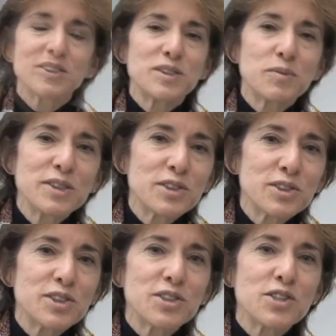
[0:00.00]
The
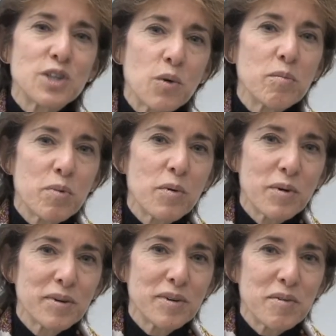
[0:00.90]
research is so
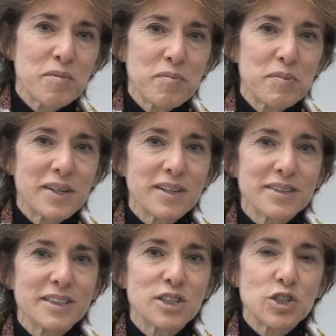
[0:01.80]
important
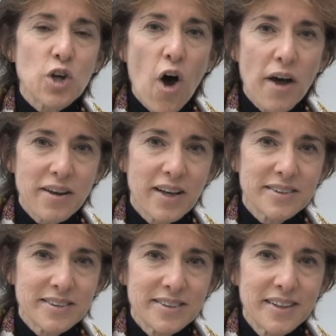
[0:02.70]
because it's taught
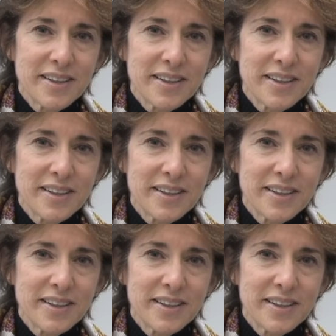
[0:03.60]
us